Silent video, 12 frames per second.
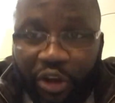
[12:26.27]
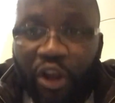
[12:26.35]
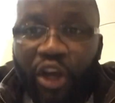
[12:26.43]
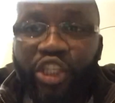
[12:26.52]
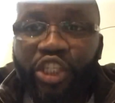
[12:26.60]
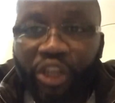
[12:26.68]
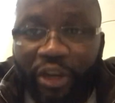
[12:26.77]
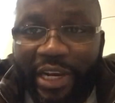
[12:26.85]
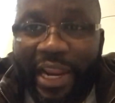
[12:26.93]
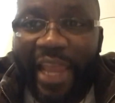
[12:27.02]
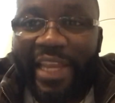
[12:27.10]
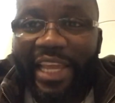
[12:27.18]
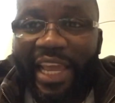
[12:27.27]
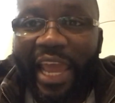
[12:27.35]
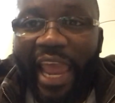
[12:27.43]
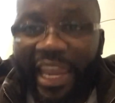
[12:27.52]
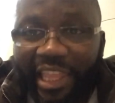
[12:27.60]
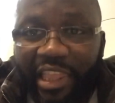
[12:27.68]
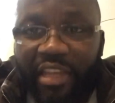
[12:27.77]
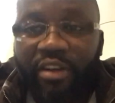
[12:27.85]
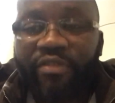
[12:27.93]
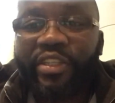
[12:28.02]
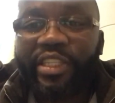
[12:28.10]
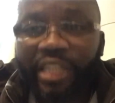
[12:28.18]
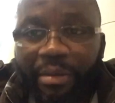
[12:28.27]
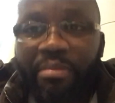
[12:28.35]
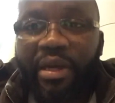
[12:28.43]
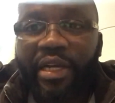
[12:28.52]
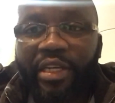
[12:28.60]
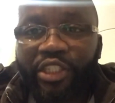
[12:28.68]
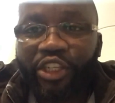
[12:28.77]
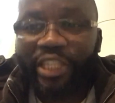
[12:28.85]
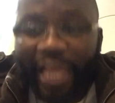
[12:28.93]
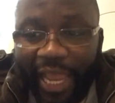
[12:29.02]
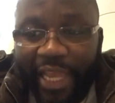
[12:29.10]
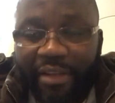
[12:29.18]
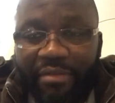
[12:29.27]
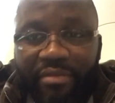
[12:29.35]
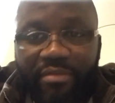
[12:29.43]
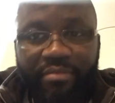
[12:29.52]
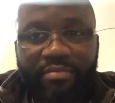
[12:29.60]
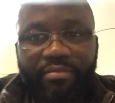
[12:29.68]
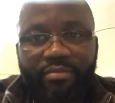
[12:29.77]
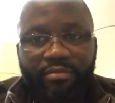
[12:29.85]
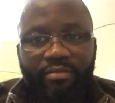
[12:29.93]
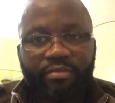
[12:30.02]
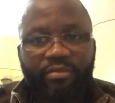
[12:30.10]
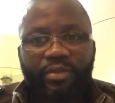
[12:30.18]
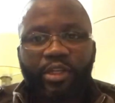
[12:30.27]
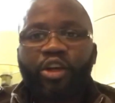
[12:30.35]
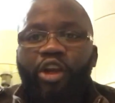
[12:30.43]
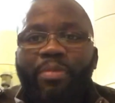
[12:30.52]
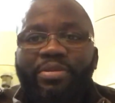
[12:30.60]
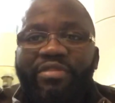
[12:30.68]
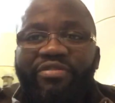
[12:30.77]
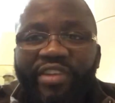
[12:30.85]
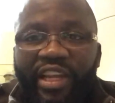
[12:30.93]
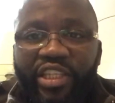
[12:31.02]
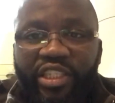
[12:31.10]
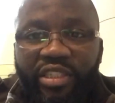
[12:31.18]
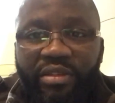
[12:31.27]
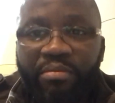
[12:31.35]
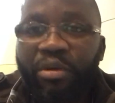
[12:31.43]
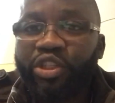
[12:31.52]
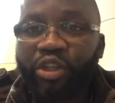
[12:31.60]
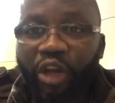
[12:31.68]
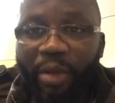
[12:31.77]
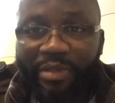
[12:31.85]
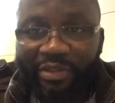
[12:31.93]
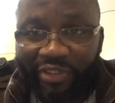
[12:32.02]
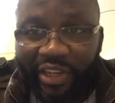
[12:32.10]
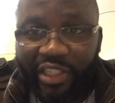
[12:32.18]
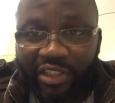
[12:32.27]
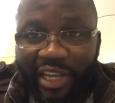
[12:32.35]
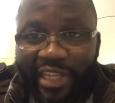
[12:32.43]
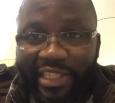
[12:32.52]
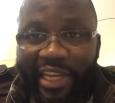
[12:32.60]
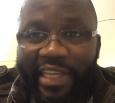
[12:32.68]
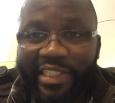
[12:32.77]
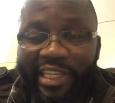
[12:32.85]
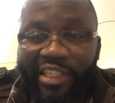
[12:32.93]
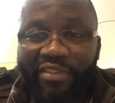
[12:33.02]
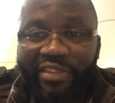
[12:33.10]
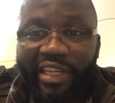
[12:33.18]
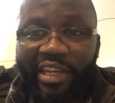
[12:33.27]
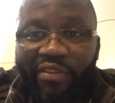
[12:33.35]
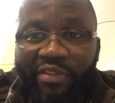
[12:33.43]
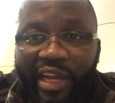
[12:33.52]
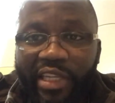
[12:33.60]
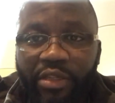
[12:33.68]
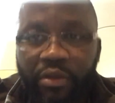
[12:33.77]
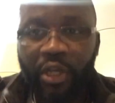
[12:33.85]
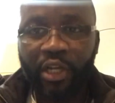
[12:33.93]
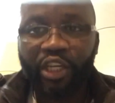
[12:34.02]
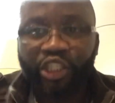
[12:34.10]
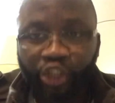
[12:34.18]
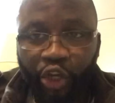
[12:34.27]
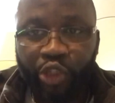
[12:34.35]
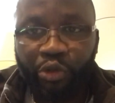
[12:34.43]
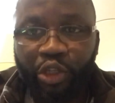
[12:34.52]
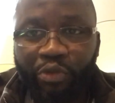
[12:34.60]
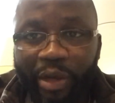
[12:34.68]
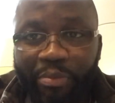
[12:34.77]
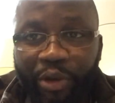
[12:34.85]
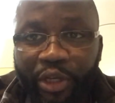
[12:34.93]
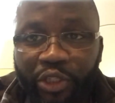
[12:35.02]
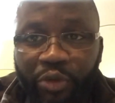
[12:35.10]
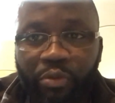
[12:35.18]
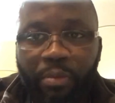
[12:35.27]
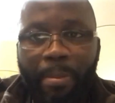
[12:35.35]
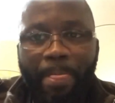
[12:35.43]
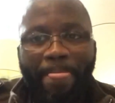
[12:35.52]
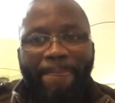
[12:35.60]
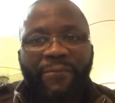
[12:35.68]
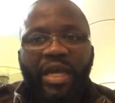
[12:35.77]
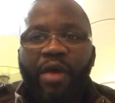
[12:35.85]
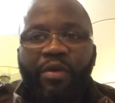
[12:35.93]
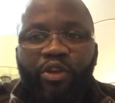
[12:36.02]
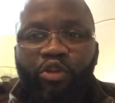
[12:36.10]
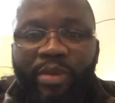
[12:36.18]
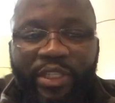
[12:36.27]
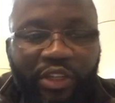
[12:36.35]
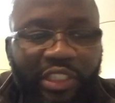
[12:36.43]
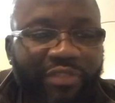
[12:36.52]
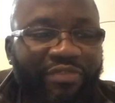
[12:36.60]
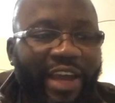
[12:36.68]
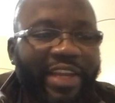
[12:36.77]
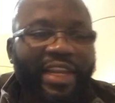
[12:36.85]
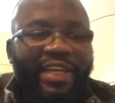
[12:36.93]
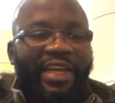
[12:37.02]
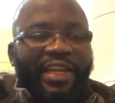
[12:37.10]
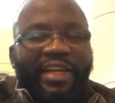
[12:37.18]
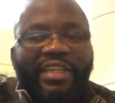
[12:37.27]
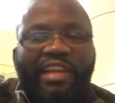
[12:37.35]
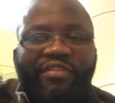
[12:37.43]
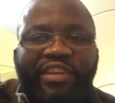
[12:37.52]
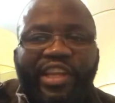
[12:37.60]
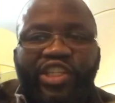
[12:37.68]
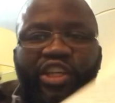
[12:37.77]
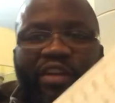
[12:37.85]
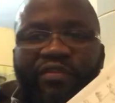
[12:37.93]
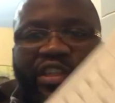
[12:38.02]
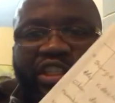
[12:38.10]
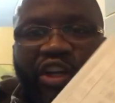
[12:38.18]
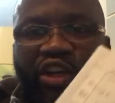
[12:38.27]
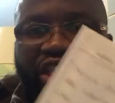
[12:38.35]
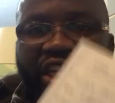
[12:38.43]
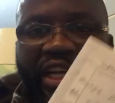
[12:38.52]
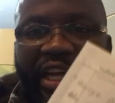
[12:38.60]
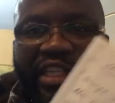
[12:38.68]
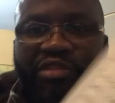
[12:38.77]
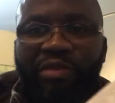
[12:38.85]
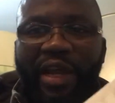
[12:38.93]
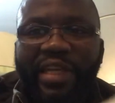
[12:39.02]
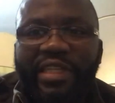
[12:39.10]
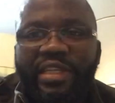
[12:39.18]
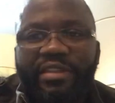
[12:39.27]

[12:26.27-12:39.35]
Sunday, the 8th of December, today, clubs are finished. Most clubs are finished, should I say, in the city centre of Glasgow. The surge was 1.2. How can Uber justify that? The definition of the surge is right.